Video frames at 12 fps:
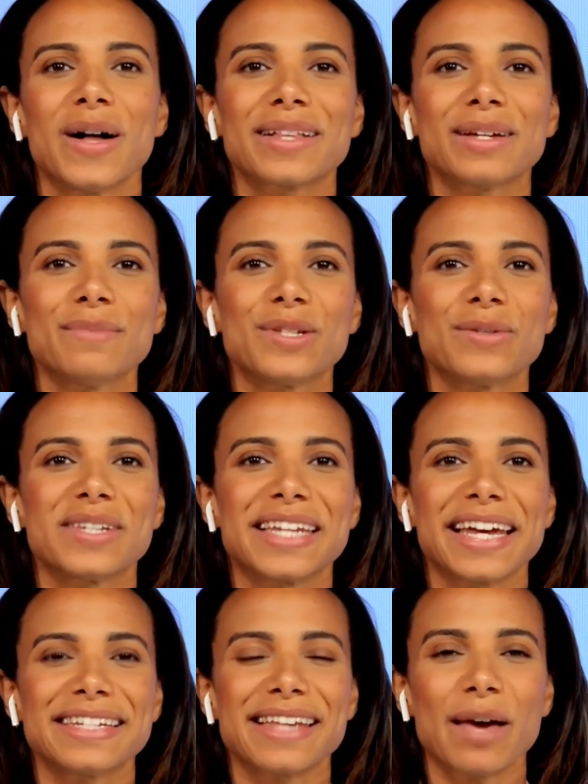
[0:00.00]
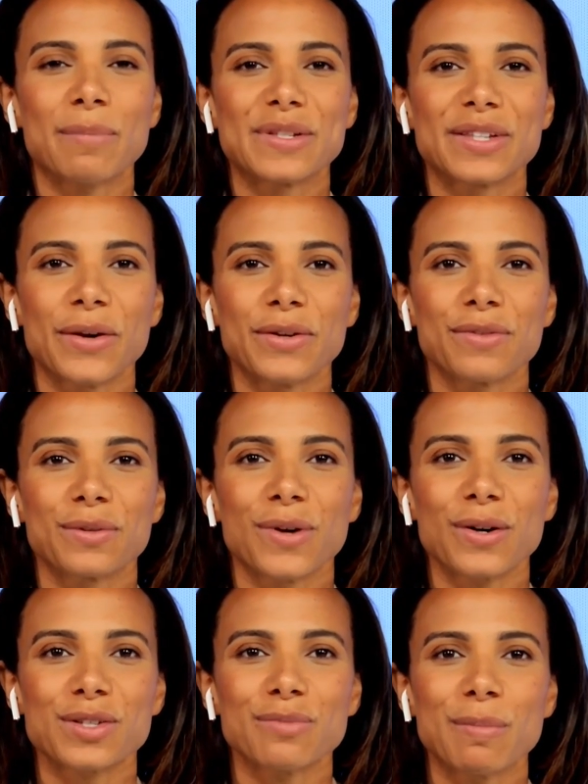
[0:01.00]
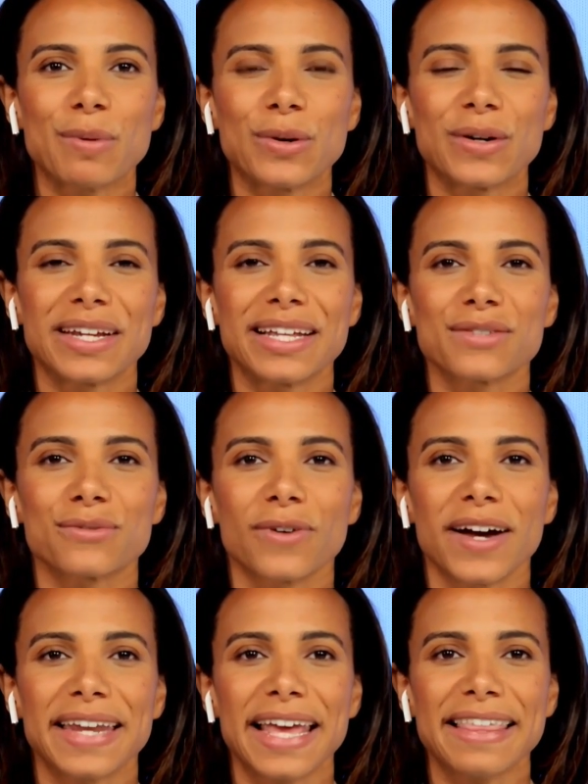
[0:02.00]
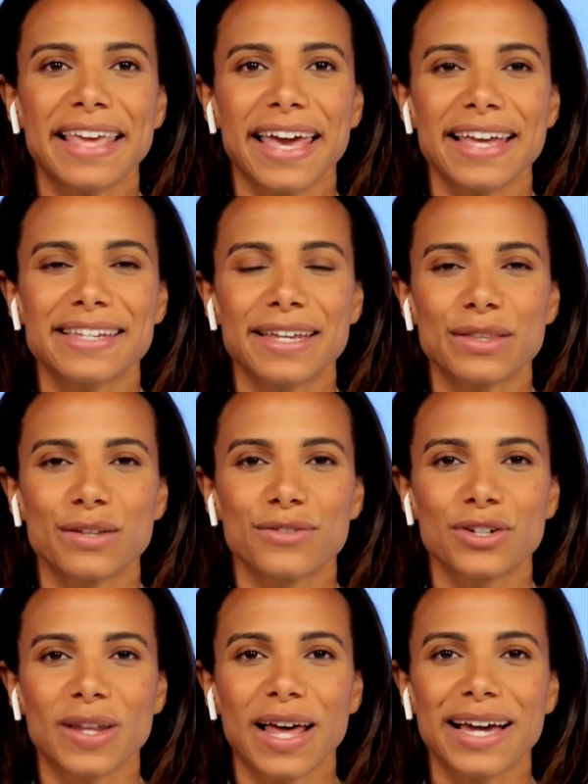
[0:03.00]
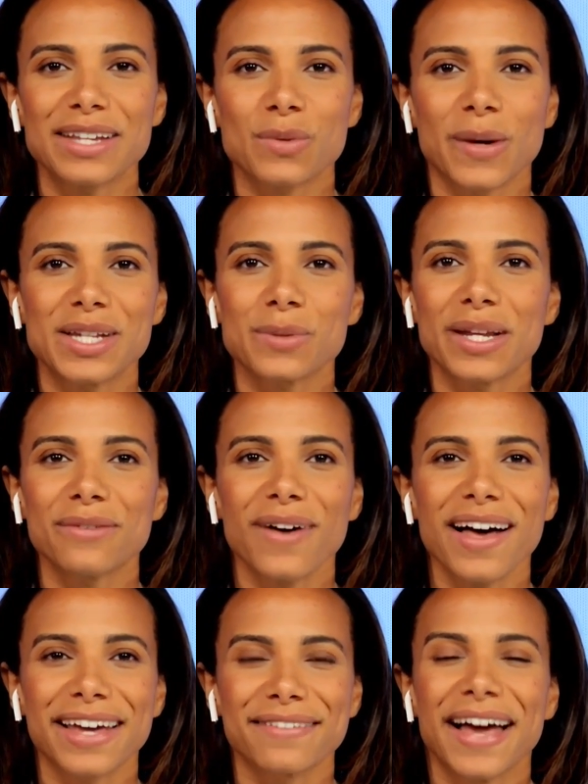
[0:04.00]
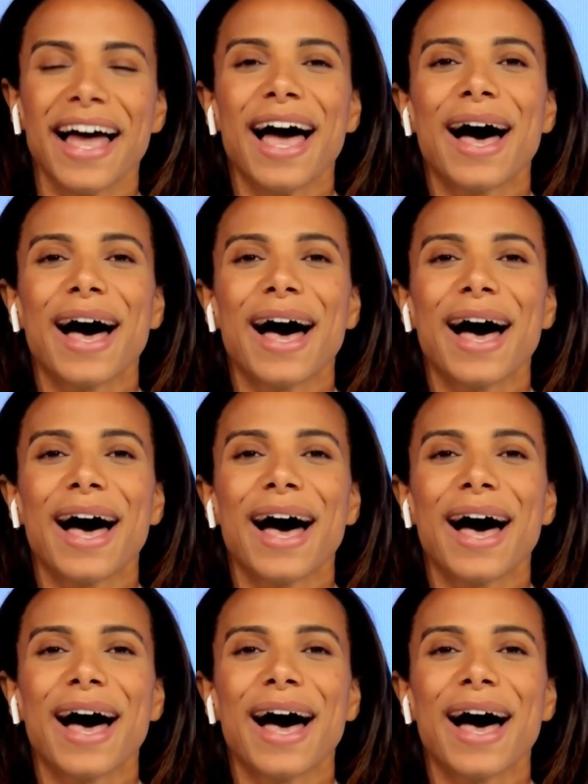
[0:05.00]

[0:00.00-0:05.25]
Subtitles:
Welcome to today's episode of the Roxom Report. It's Friday, the 18th of July, 2025.